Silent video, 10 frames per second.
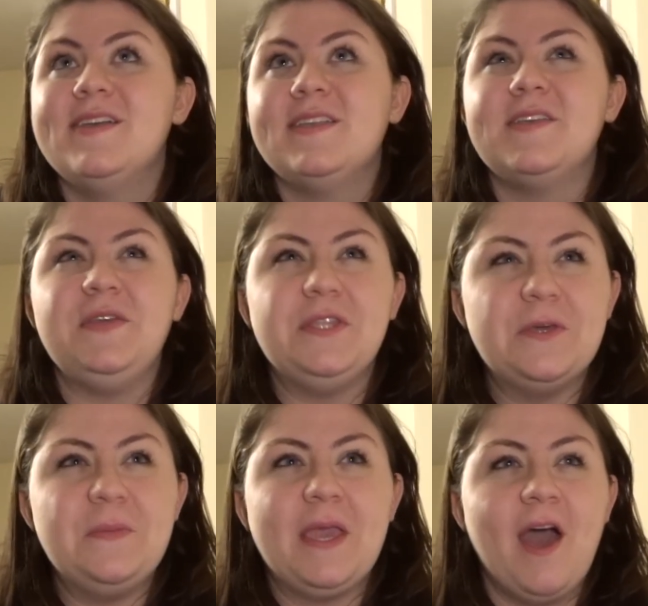So you
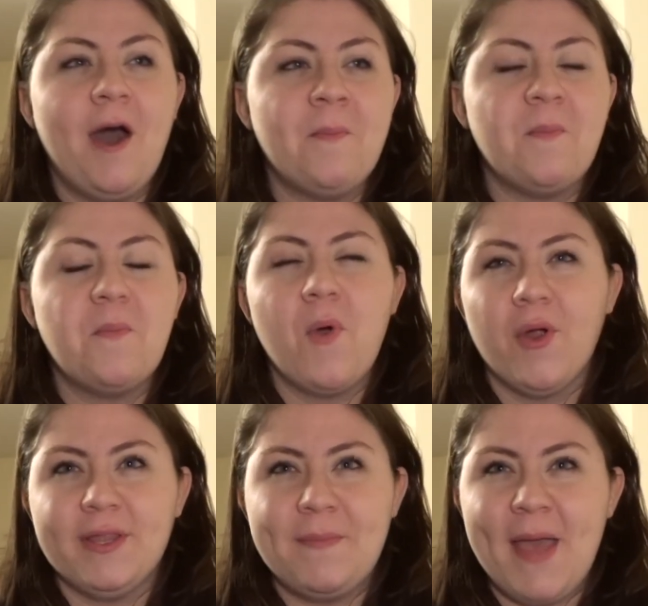do become
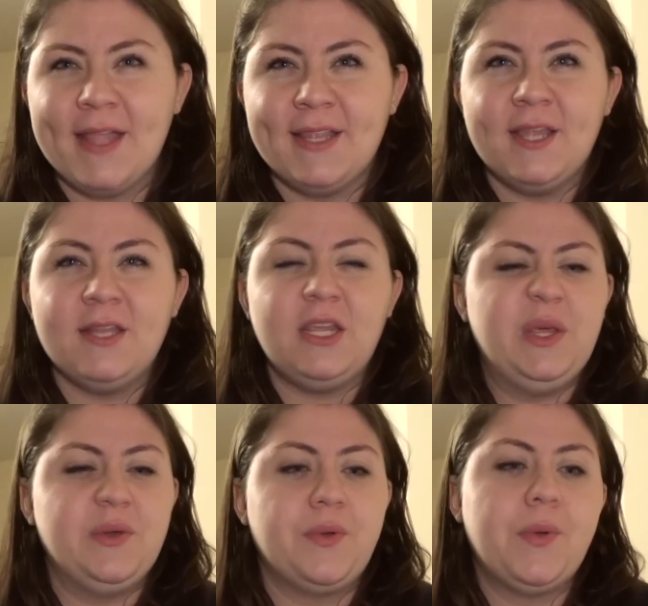more independent,
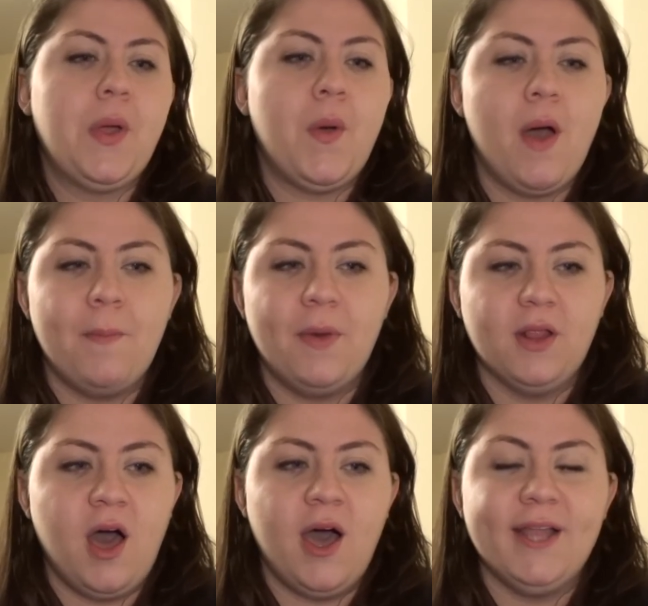you grow up a
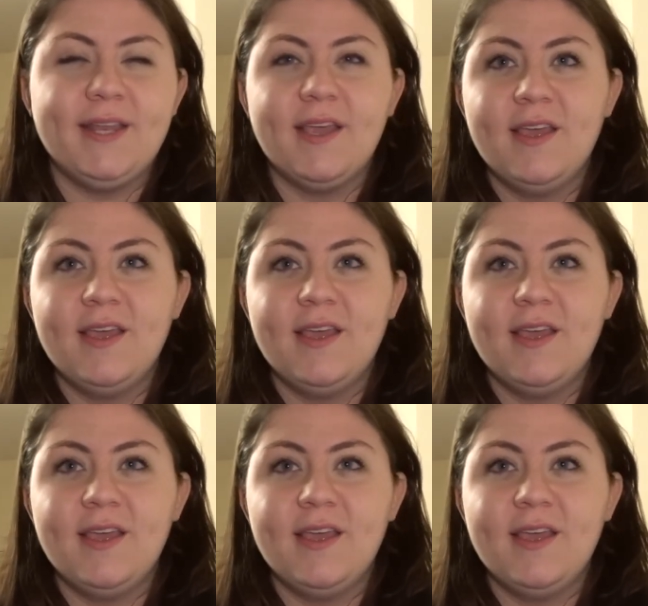lot,